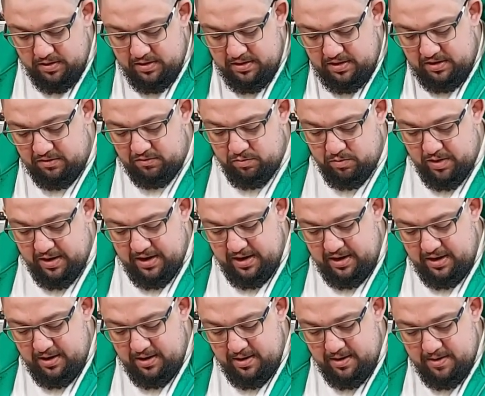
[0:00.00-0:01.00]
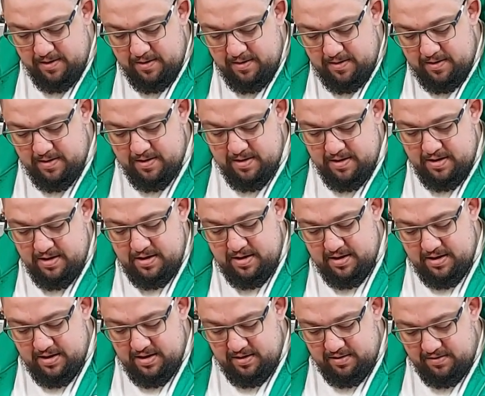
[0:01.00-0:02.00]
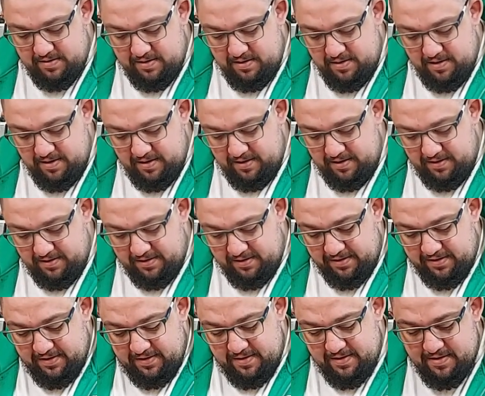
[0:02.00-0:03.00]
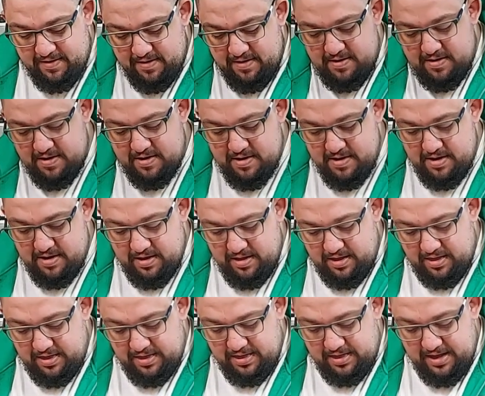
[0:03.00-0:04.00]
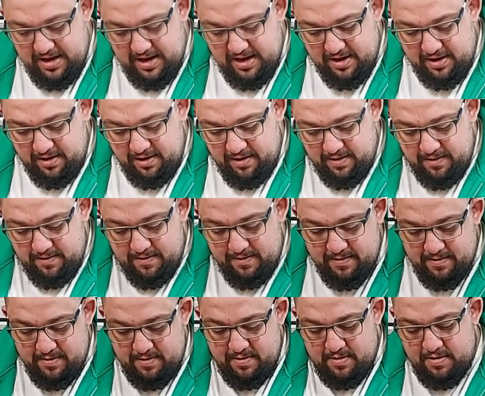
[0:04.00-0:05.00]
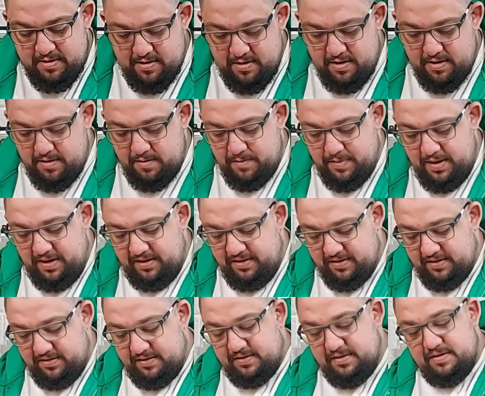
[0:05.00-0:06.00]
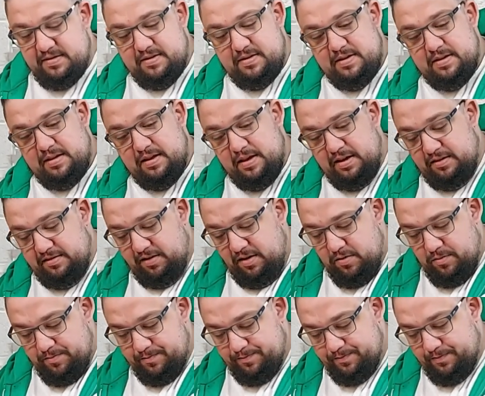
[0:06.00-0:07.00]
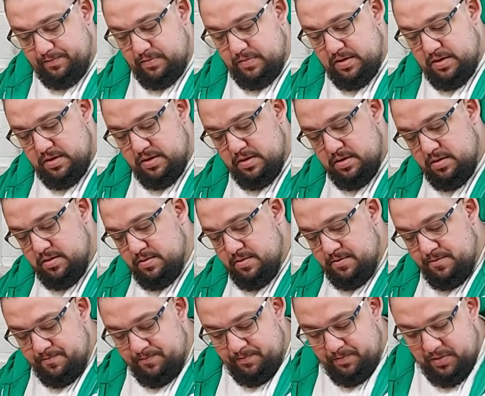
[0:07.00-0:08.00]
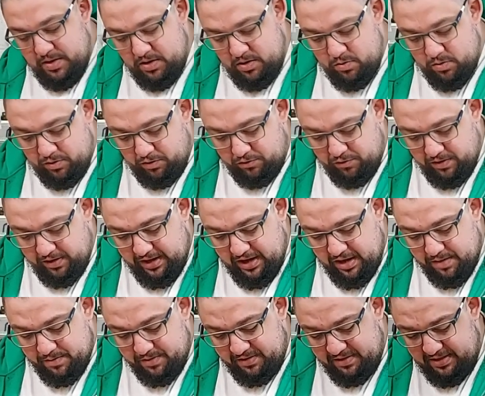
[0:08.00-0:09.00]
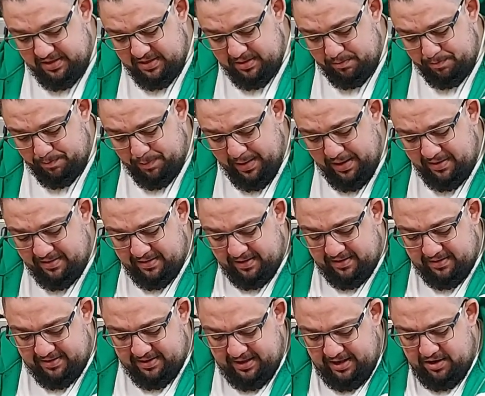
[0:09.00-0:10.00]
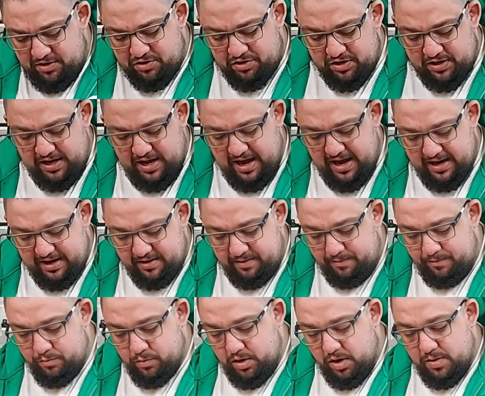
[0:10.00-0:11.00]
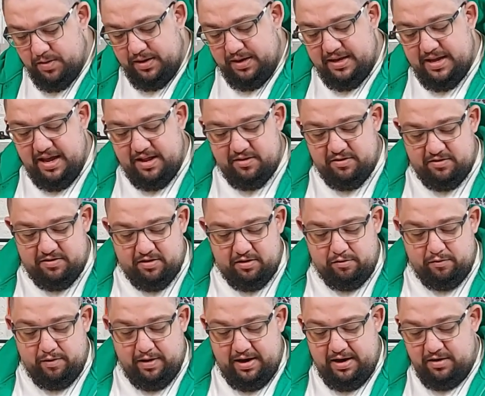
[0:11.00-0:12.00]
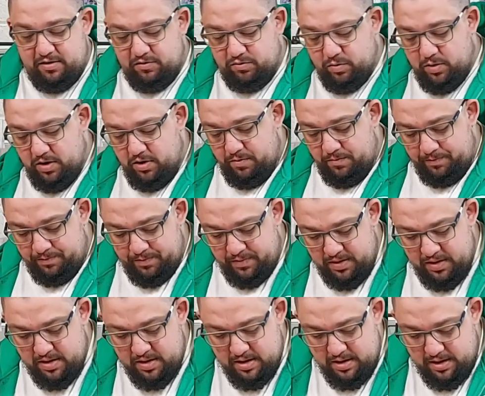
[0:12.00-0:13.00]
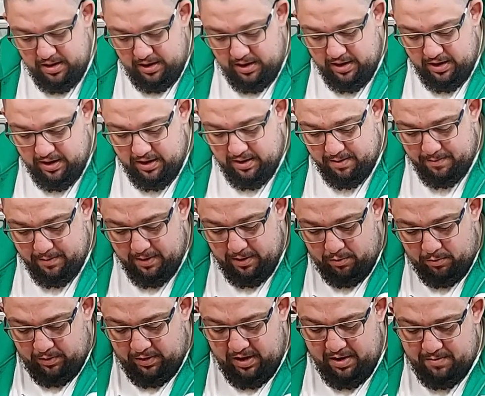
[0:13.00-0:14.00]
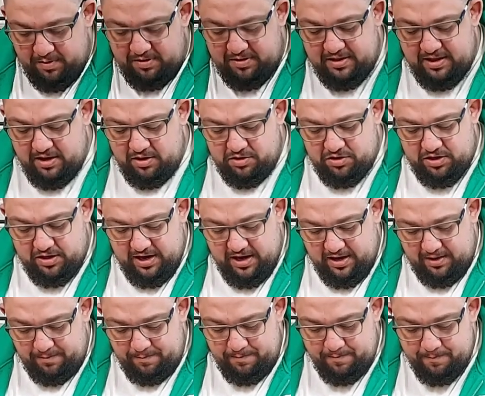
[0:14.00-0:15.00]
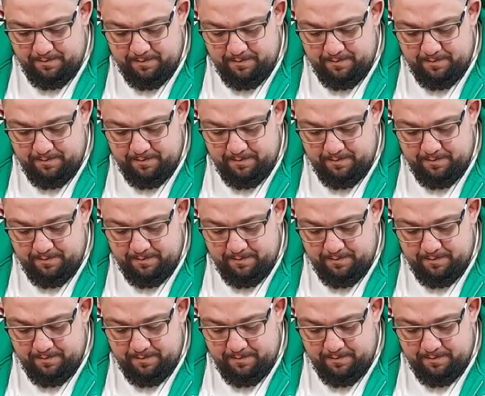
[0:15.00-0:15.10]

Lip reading: this way into nice thin pieces, like so. You want to try and get them as thin as you can. We're going against the grain as well. You want to get them as thin as you can